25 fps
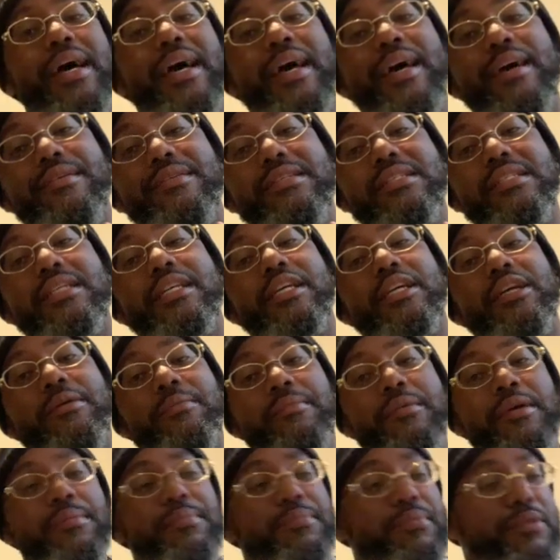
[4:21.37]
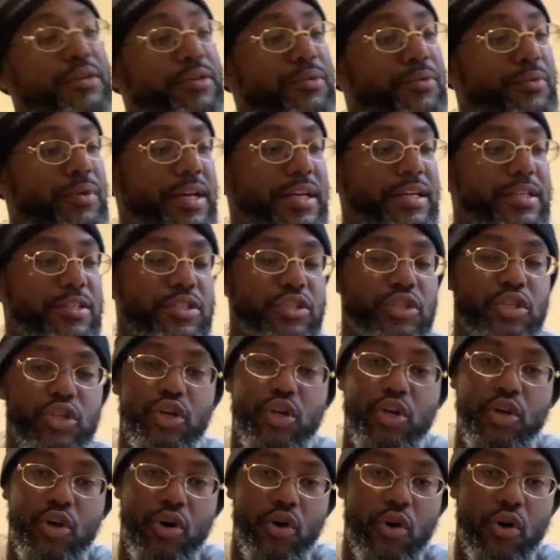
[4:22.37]
have seen me progress
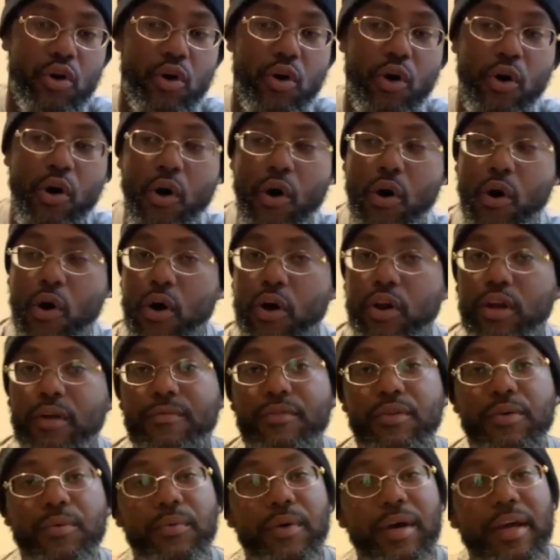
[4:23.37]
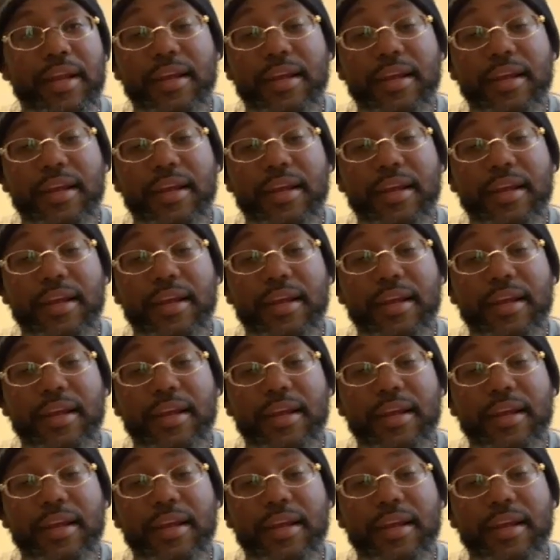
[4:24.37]
all of the way.